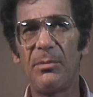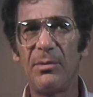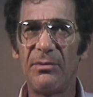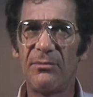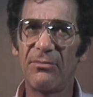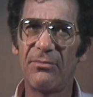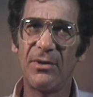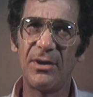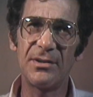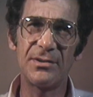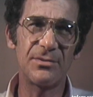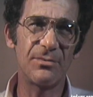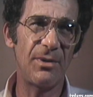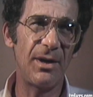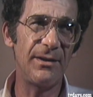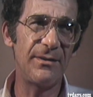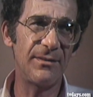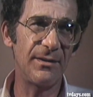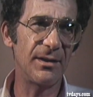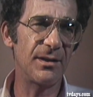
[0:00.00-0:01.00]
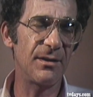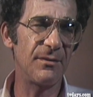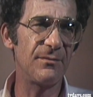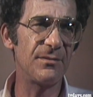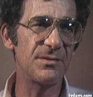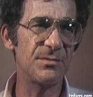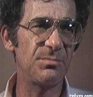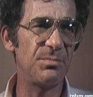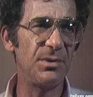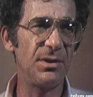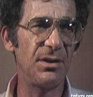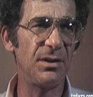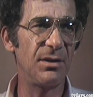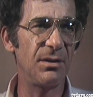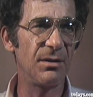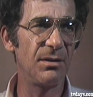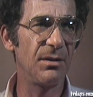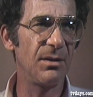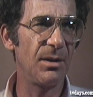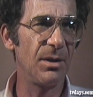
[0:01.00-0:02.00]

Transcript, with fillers: I mean, friends who I think of as being